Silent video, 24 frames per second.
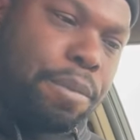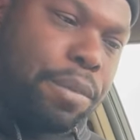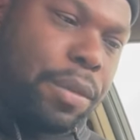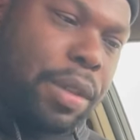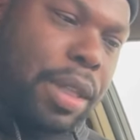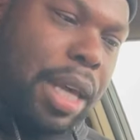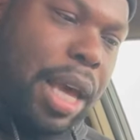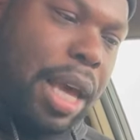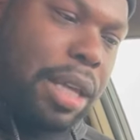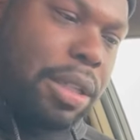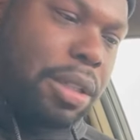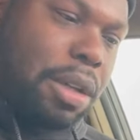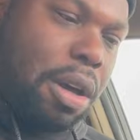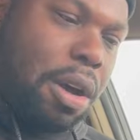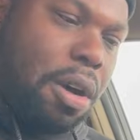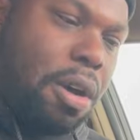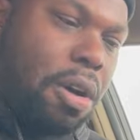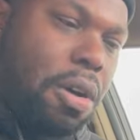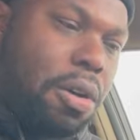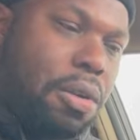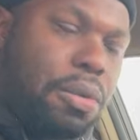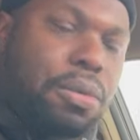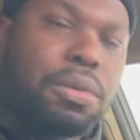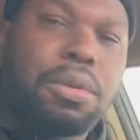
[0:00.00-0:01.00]
That's
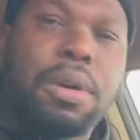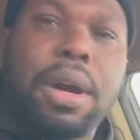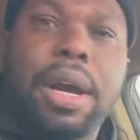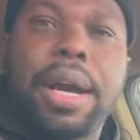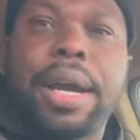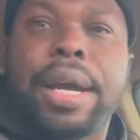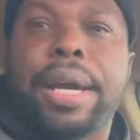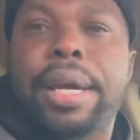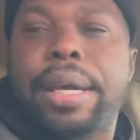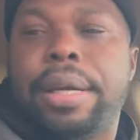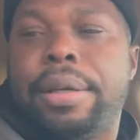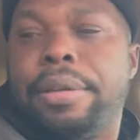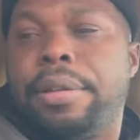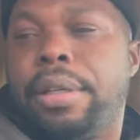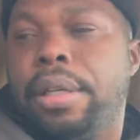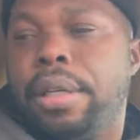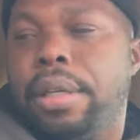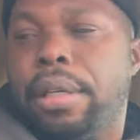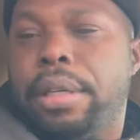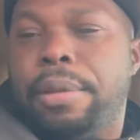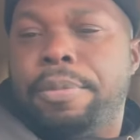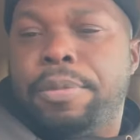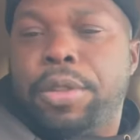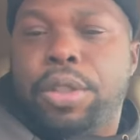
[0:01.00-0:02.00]
all right.
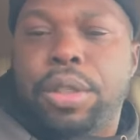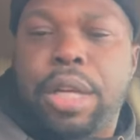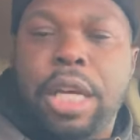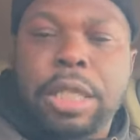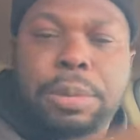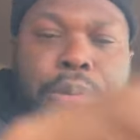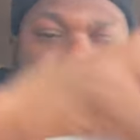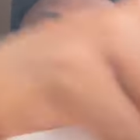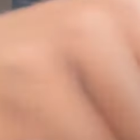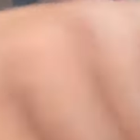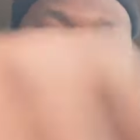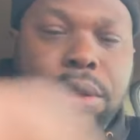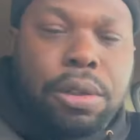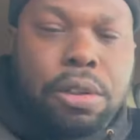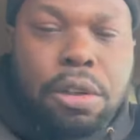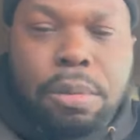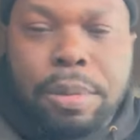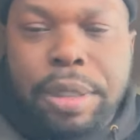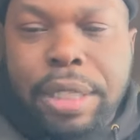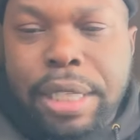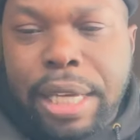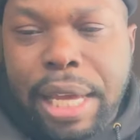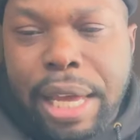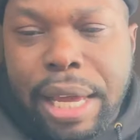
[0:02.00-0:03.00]
So that's pretty cool. I'm
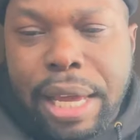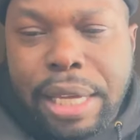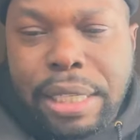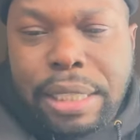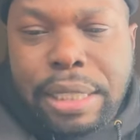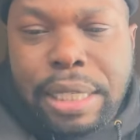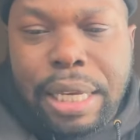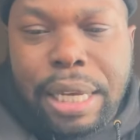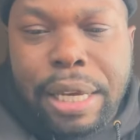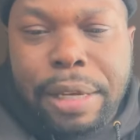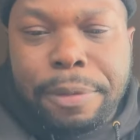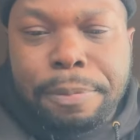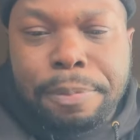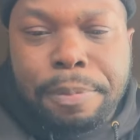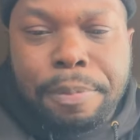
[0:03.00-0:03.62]
going to cash that.